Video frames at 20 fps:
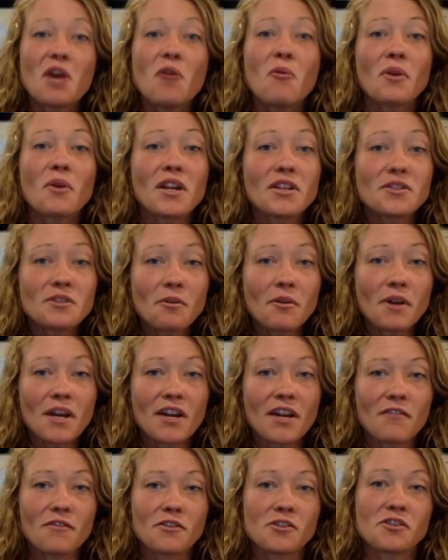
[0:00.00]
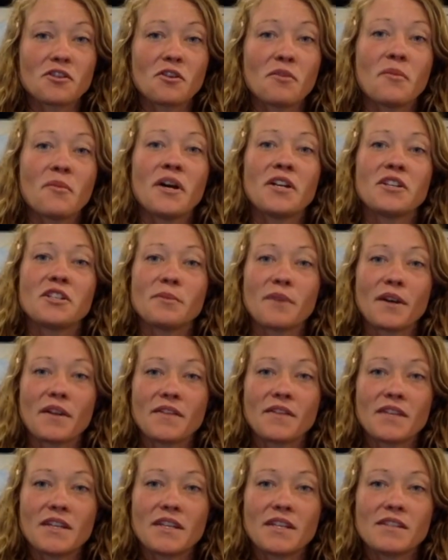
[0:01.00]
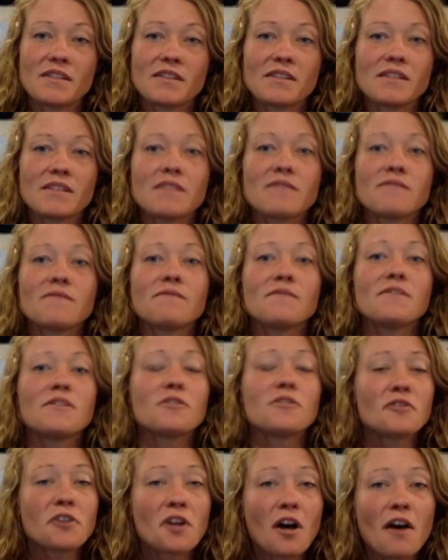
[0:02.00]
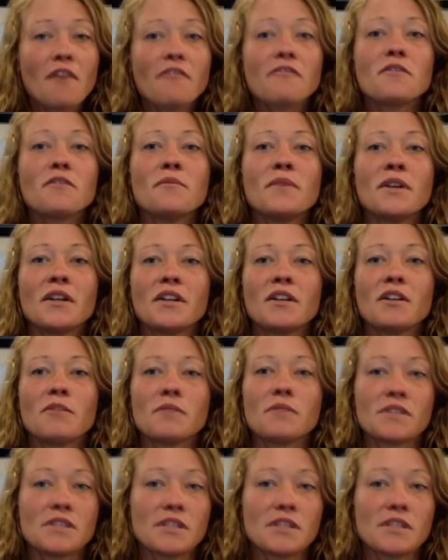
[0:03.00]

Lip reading: What I don't care for so much about these is if you're not familiar with